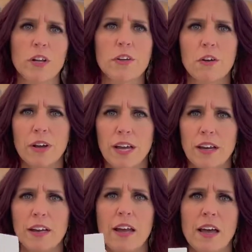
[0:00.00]
to go
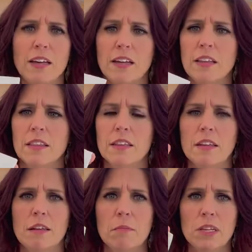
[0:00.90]
ahead and add in
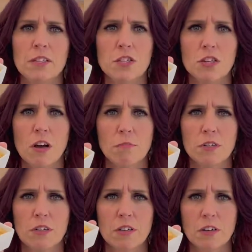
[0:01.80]
the minced
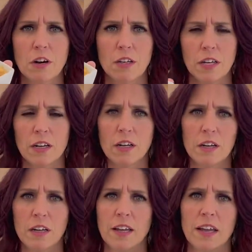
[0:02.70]
chopped garlic
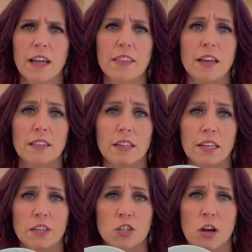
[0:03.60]
and then
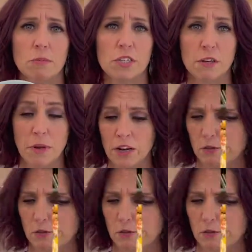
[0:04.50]
the chopped tomatoes.